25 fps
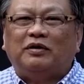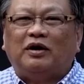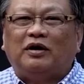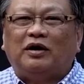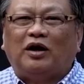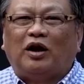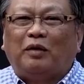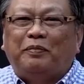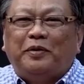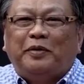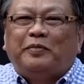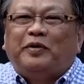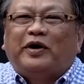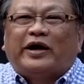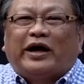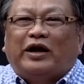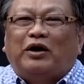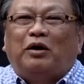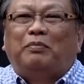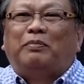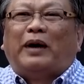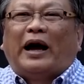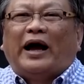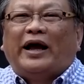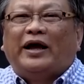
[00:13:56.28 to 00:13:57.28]
lot of people
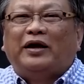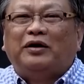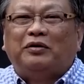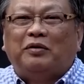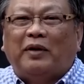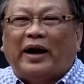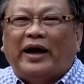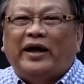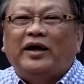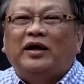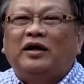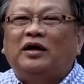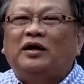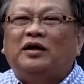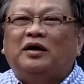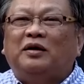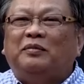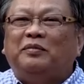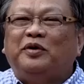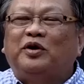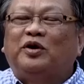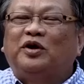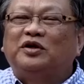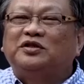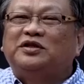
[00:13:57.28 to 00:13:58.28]
cannot buy. Why?
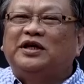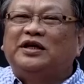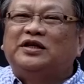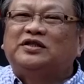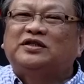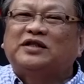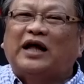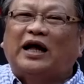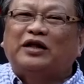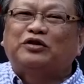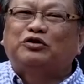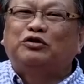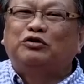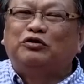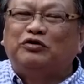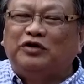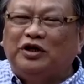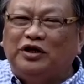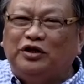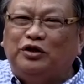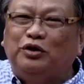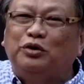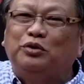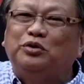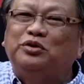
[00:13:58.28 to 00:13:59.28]
Because they start to
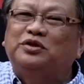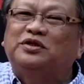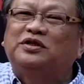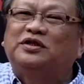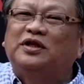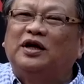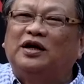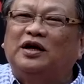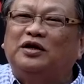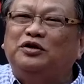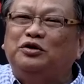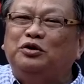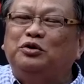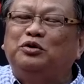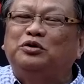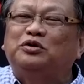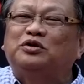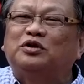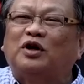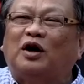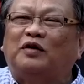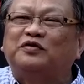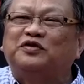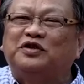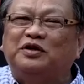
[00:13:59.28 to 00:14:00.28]
reduce the
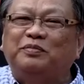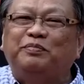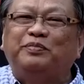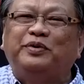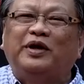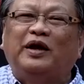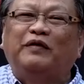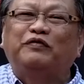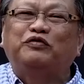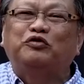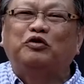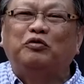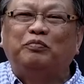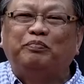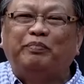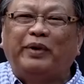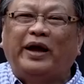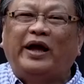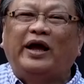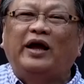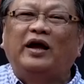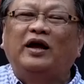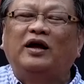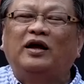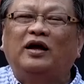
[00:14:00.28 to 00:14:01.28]
use of CPF to
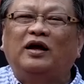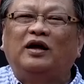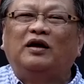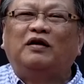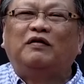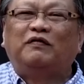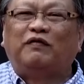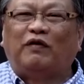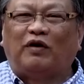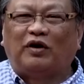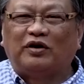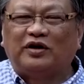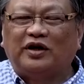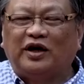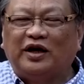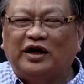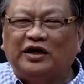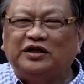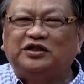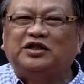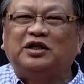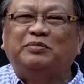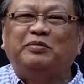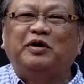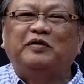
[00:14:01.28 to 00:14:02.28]
pay for the
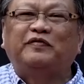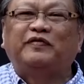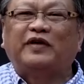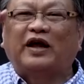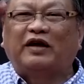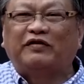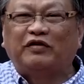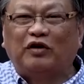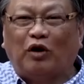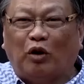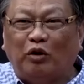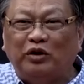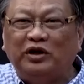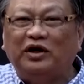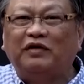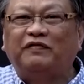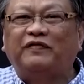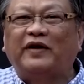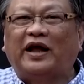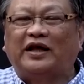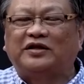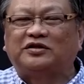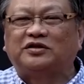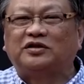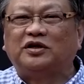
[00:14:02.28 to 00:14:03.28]
HDB flat, older
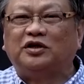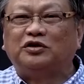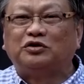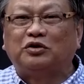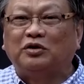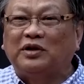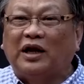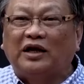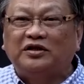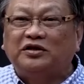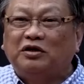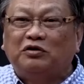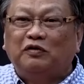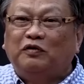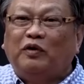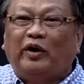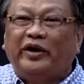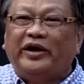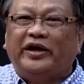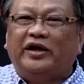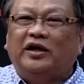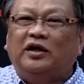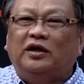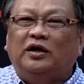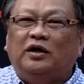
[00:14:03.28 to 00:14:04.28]
flats. So now I said, don't
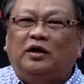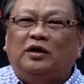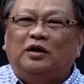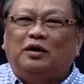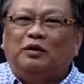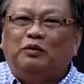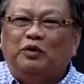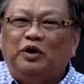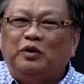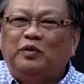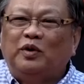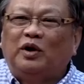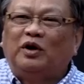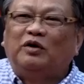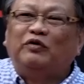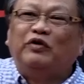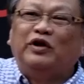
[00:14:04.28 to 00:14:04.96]
worry, we will